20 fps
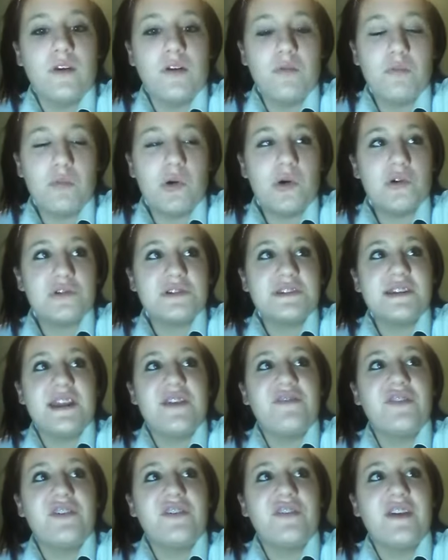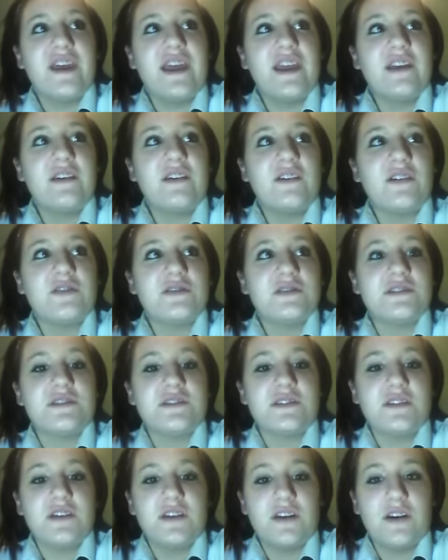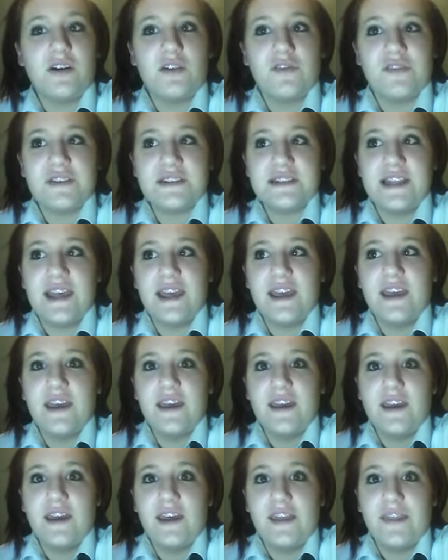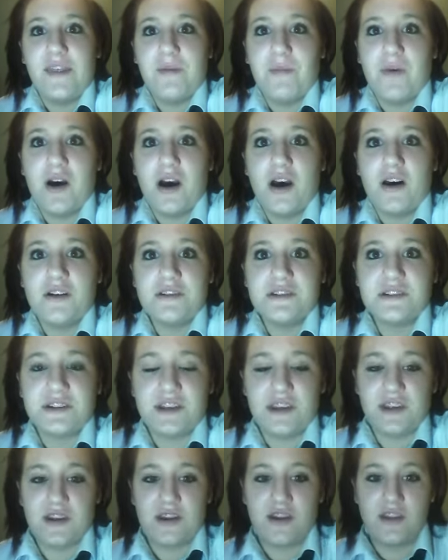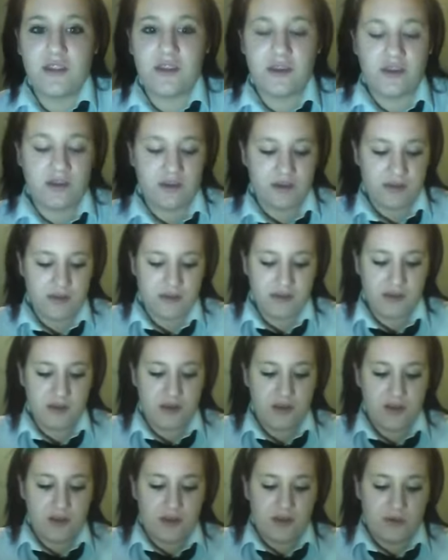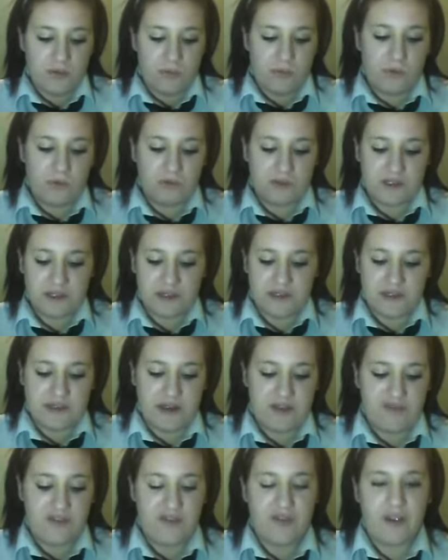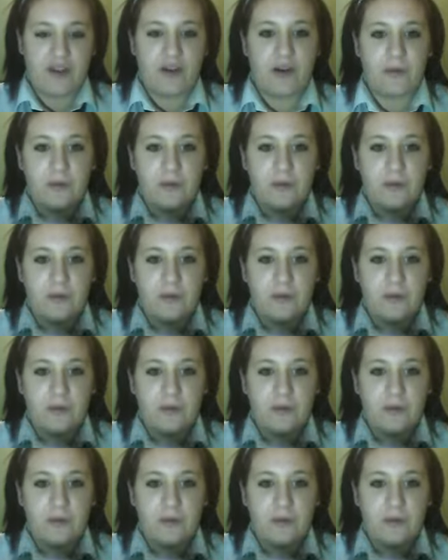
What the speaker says: pores and everything, because obviously the mask and the waters and everything I'm